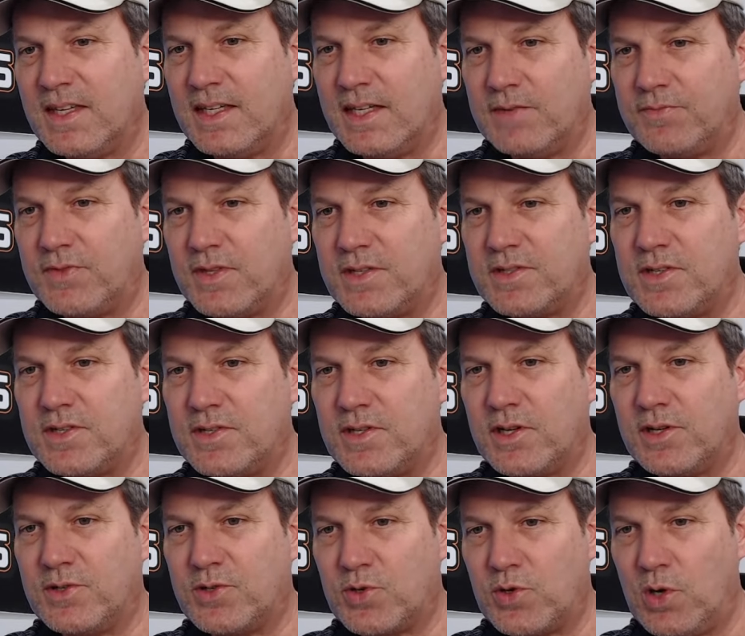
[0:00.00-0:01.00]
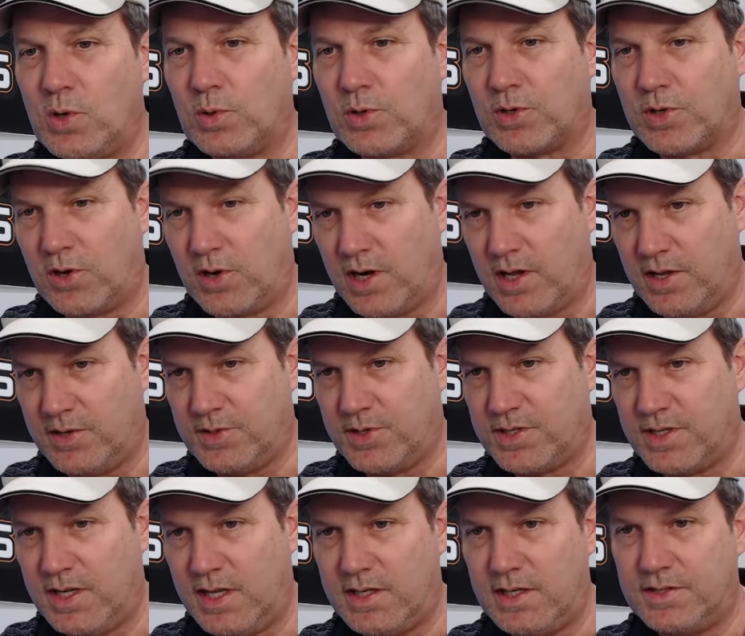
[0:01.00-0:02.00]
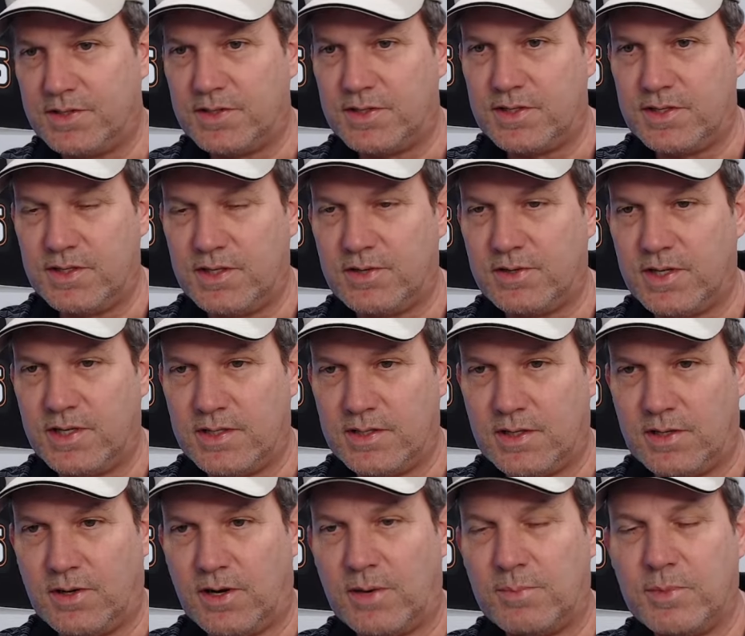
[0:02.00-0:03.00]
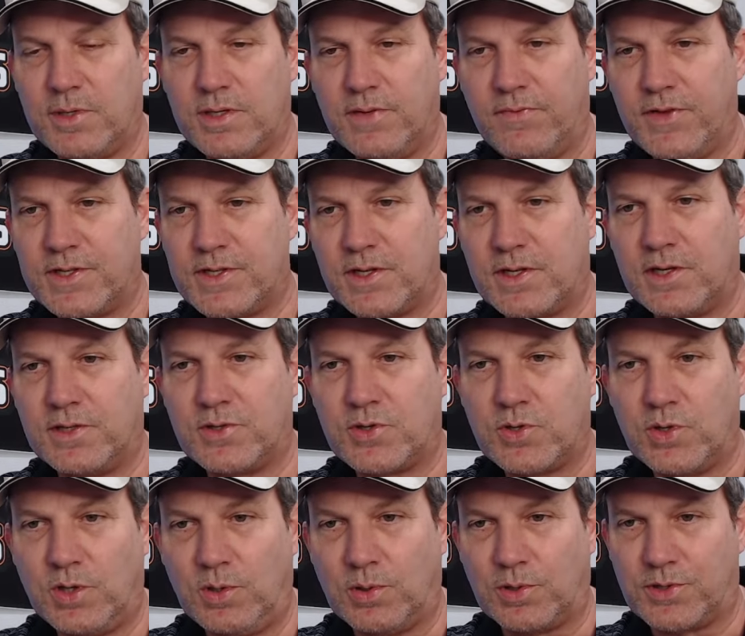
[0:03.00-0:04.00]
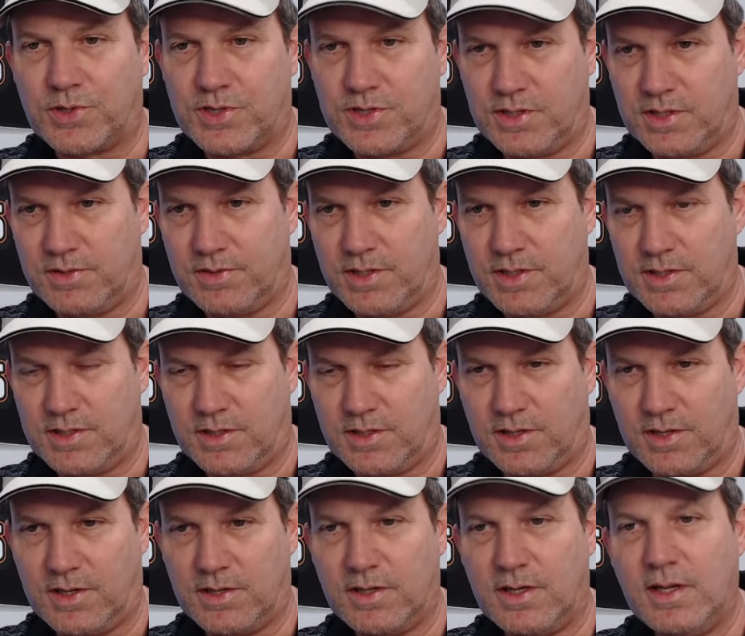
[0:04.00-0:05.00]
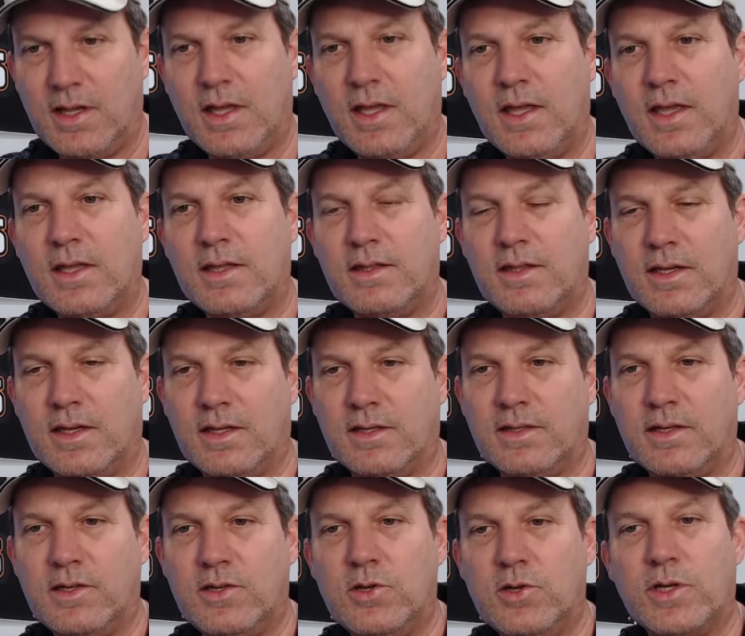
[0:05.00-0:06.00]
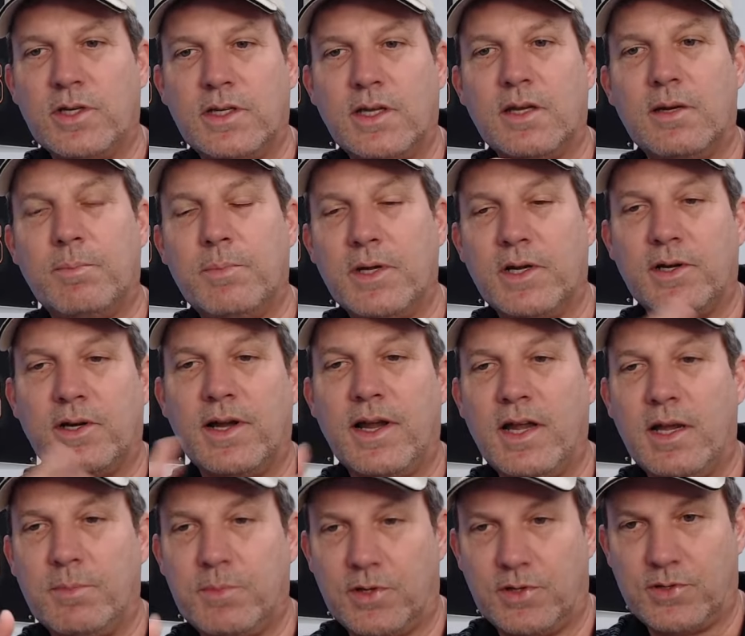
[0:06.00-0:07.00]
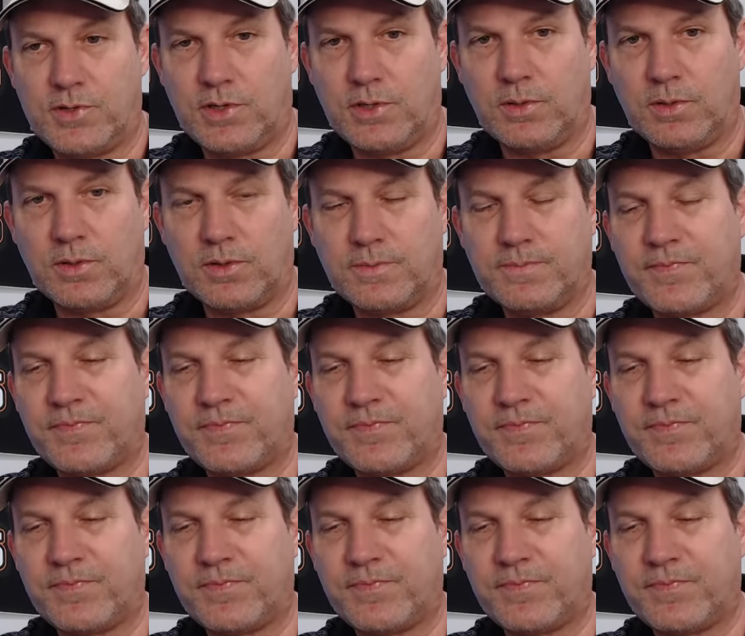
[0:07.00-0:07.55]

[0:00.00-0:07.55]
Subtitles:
If this is a controller cart, I understand it's a series cart, but if it's a controller series cart, then you could get a bigger amp controller.